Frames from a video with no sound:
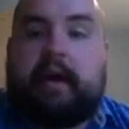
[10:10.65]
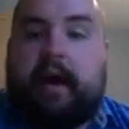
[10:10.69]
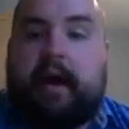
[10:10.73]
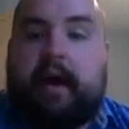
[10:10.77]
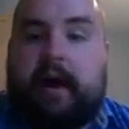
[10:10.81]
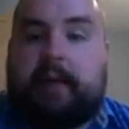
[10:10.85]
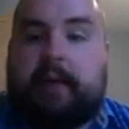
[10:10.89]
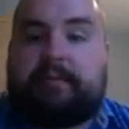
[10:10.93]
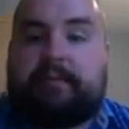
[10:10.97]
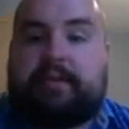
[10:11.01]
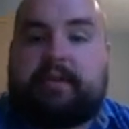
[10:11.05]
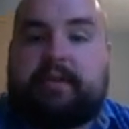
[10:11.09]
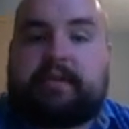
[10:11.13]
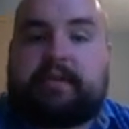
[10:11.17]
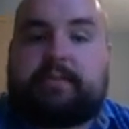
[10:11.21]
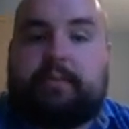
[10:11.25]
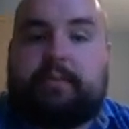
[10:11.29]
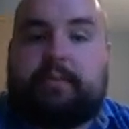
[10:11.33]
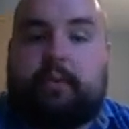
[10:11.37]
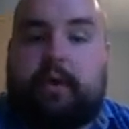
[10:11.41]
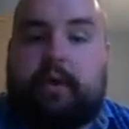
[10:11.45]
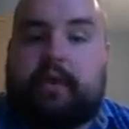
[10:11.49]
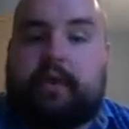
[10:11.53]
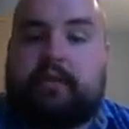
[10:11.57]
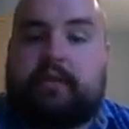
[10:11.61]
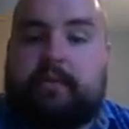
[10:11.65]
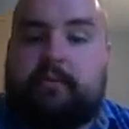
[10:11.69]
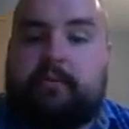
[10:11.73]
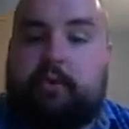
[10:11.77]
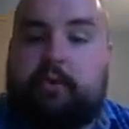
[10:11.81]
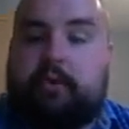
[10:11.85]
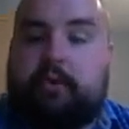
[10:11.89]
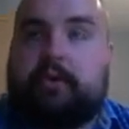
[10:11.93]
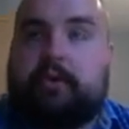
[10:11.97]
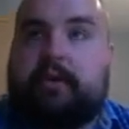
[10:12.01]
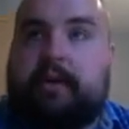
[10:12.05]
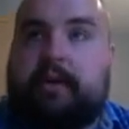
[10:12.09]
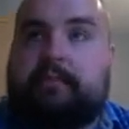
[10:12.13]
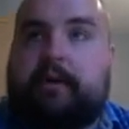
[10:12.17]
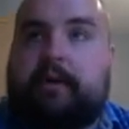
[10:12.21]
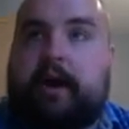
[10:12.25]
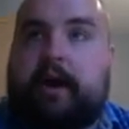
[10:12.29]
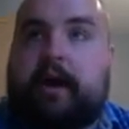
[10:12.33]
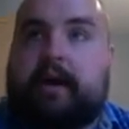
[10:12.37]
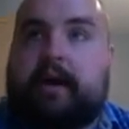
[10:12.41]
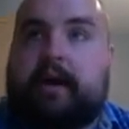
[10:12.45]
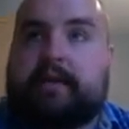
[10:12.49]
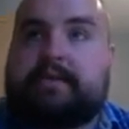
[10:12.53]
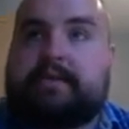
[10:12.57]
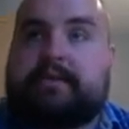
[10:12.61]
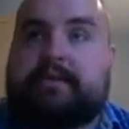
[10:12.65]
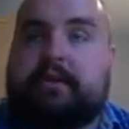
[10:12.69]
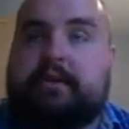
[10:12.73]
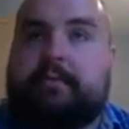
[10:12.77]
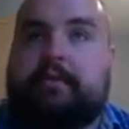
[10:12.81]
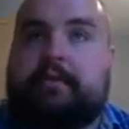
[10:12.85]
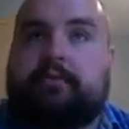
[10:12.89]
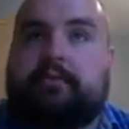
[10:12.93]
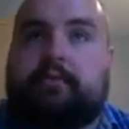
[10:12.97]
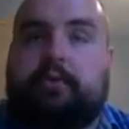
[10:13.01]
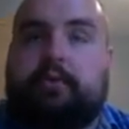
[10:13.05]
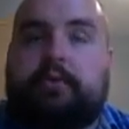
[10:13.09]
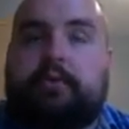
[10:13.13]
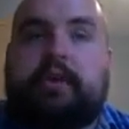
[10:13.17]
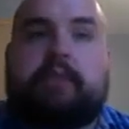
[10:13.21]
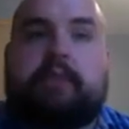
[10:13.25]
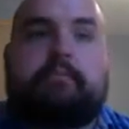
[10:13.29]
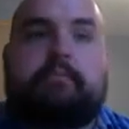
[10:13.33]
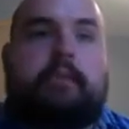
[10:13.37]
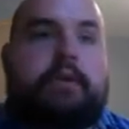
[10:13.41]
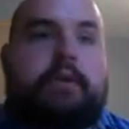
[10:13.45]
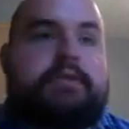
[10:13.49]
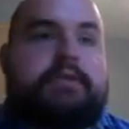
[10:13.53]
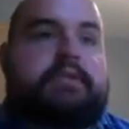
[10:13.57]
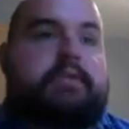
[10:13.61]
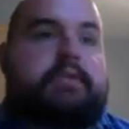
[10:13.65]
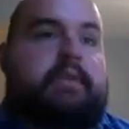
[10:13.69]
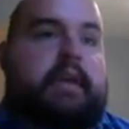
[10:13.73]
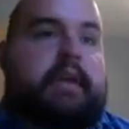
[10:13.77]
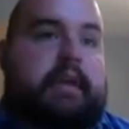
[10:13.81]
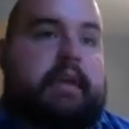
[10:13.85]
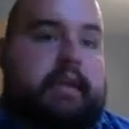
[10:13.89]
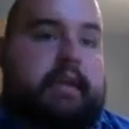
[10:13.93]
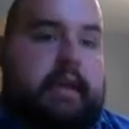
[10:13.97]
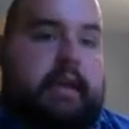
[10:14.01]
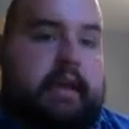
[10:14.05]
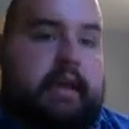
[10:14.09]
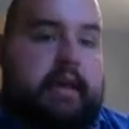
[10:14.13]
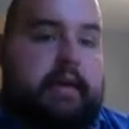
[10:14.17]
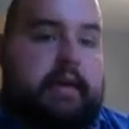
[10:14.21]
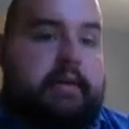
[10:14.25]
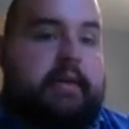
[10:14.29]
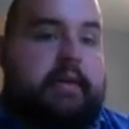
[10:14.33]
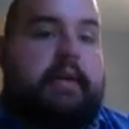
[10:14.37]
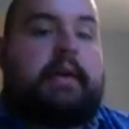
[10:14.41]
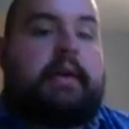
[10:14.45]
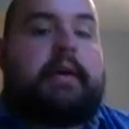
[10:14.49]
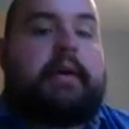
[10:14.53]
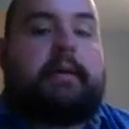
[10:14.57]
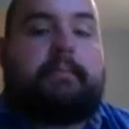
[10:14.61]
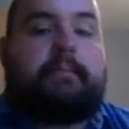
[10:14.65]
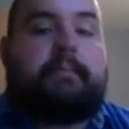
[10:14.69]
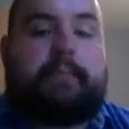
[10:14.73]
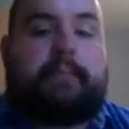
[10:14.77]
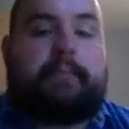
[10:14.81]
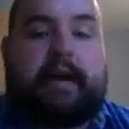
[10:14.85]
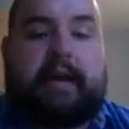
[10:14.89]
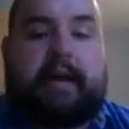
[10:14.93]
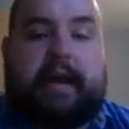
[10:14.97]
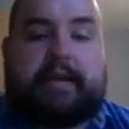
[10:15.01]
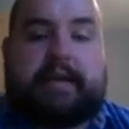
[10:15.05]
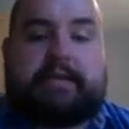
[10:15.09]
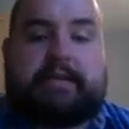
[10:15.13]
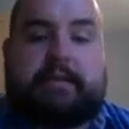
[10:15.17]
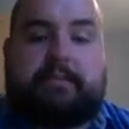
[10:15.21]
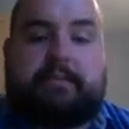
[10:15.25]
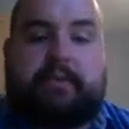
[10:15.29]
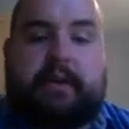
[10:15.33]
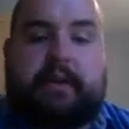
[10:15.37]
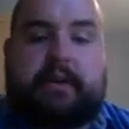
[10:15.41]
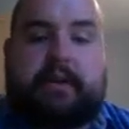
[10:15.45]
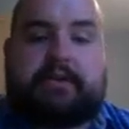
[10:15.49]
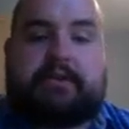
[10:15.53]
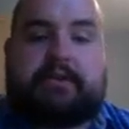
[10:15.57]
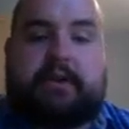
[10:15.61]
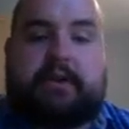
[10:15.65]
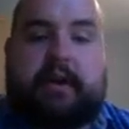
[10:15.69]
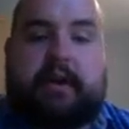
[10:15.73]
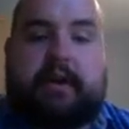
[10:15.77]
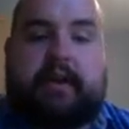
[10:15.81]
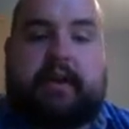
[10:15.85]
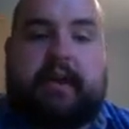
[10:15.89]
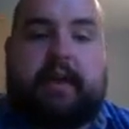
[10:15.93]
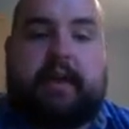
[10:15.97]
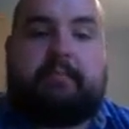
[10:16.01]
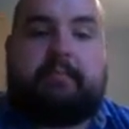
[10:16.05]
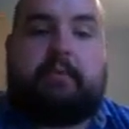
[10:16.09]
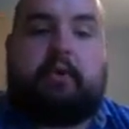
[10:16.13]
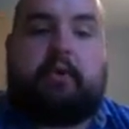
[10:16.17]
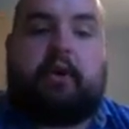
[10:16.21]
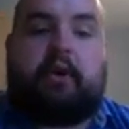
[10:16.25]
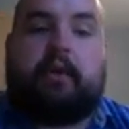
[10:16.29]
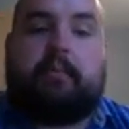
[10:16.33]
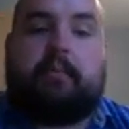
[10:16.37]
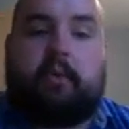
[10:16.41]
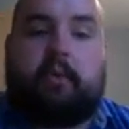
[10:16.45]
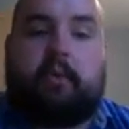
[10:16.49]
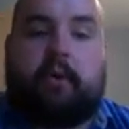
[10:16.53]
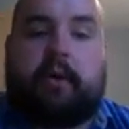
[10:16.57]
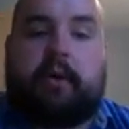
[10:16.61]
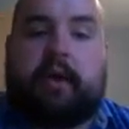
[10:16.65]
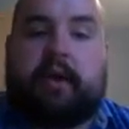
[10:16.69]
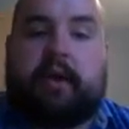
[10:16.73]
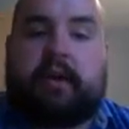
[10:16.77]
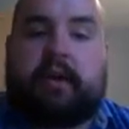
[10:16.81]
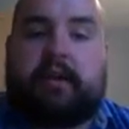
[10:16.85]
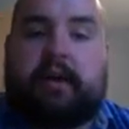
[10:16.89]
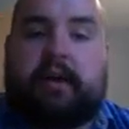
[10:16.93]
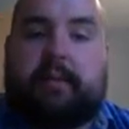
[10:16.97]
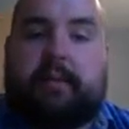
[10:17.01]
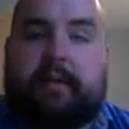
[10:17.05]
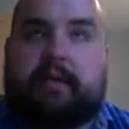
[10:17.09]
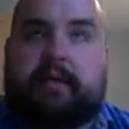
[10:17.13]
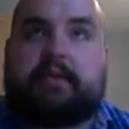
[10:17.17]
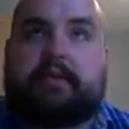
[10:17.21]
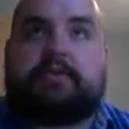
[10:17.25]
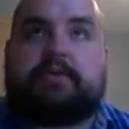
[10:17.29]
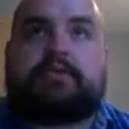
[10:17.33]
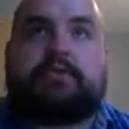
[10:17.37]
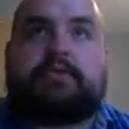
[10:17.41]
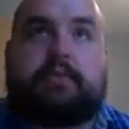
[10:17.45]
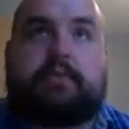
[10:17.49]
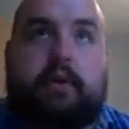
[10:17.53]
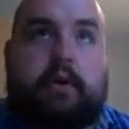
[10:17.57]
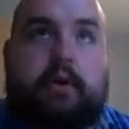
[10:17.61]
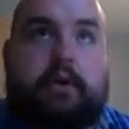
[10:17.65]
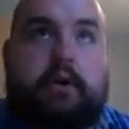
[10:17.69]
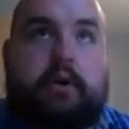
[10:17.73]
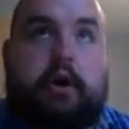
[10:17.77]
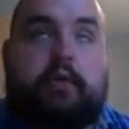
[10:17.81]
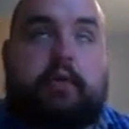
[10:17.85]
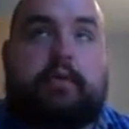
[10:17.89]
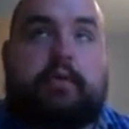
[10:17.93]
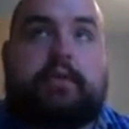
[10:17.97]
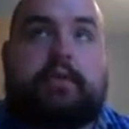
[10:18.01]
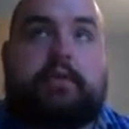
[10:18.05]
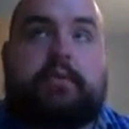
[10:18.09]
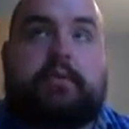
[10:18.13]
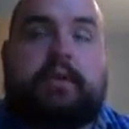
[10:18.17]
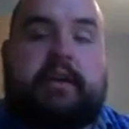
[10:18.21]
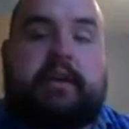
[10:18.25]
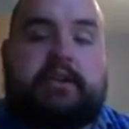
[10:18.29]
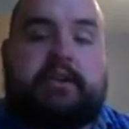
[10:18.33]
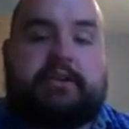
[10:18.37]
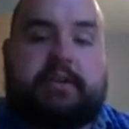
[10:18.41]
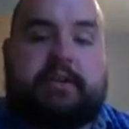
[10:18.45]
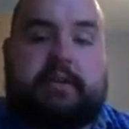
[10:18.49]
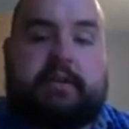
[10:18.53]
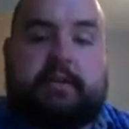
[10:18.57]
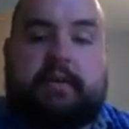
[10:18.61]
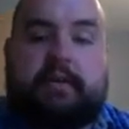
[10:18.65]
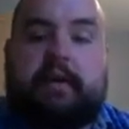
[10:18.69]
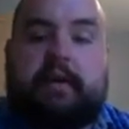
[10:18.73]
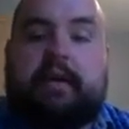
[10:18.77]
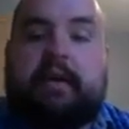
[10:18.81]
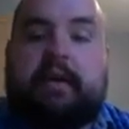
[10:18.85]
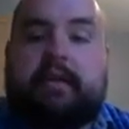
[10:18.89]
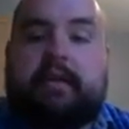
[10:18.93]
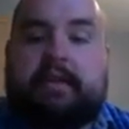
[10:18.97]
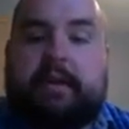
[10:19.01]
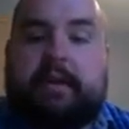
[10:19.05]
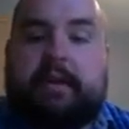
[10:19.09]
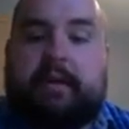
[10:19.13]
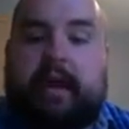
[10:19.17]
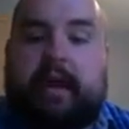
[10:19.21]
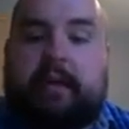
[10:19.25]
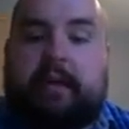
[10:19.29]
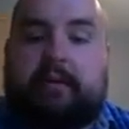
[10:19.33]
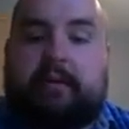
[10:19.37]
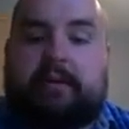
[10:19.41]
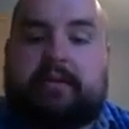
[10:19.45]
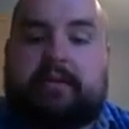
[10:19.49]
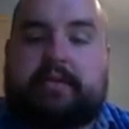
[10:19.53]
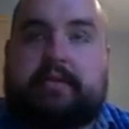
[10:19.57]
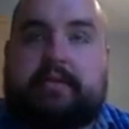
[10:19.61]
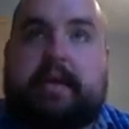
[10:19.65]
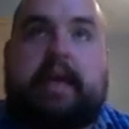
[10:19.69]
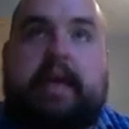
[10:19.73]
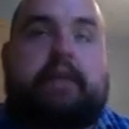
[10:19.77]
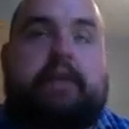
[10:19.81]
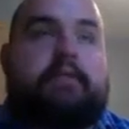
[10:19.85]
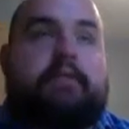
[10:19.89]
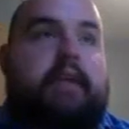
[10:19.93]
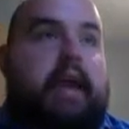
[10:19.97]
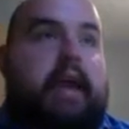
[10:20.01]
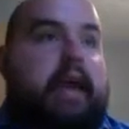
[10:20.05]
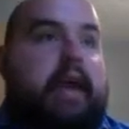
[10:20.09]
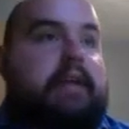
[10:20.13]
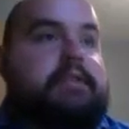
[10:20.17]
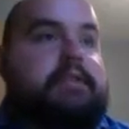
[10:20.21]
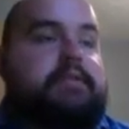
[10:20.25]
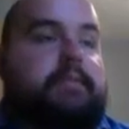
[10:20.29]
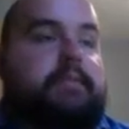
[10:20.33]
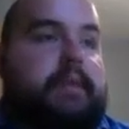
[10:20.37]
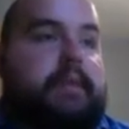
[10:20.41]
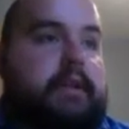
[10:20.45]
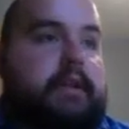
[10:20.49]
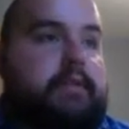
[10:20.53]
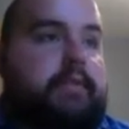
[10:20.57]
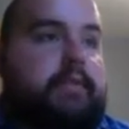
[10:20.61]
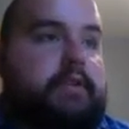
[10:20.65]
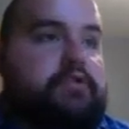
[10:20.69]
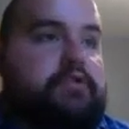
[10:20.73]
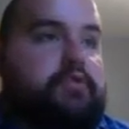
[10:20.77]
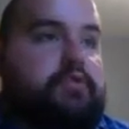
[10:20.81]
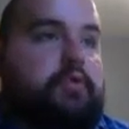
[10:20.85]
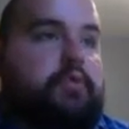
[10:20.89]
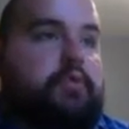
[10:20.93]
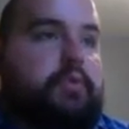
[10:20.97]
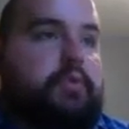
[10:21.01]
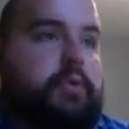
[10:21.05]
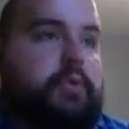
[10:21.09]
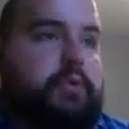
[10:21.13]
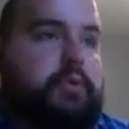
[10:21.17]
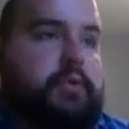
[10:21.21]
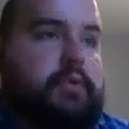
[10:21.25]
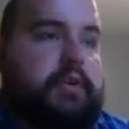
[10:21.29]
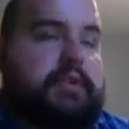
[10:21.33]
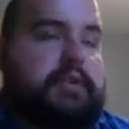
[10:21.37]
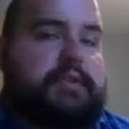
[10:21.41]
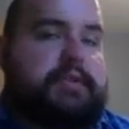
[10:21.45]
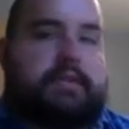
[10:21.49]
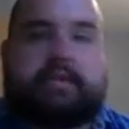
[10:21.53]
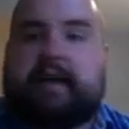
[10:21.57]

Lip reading: Up to this point, the Mughal Empire had still been ruling most of India, but as the British started to gain more and more economic control over the region, they were able to take lands from individual rulers as